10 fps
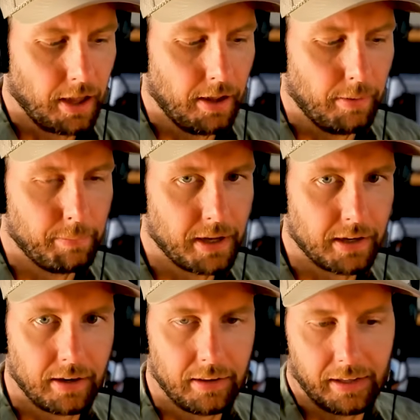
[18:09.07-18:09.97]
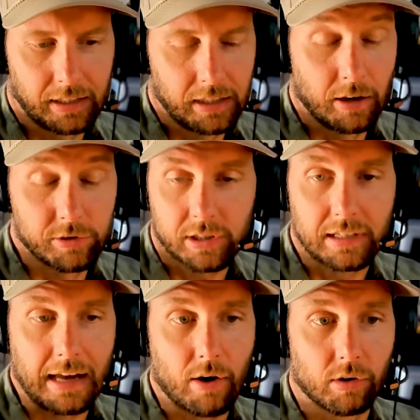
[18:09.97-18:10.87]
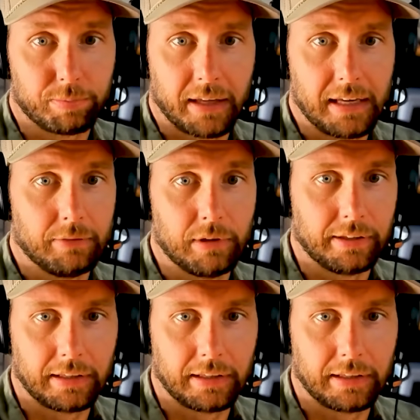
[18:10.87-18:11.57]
But like, just an hour of playing with